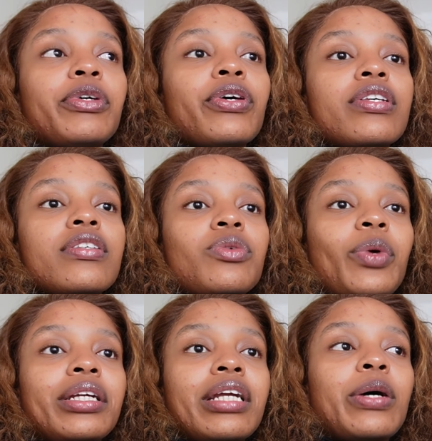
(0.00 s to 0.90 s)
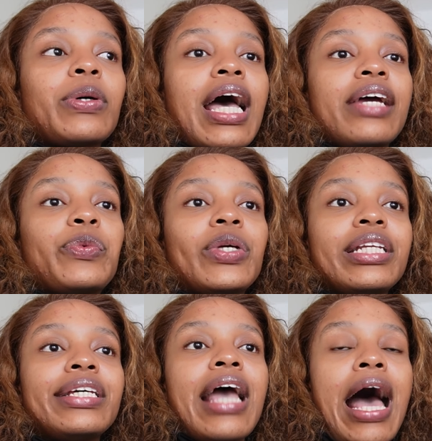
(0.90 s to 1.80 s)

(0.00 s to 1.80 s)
because right now I really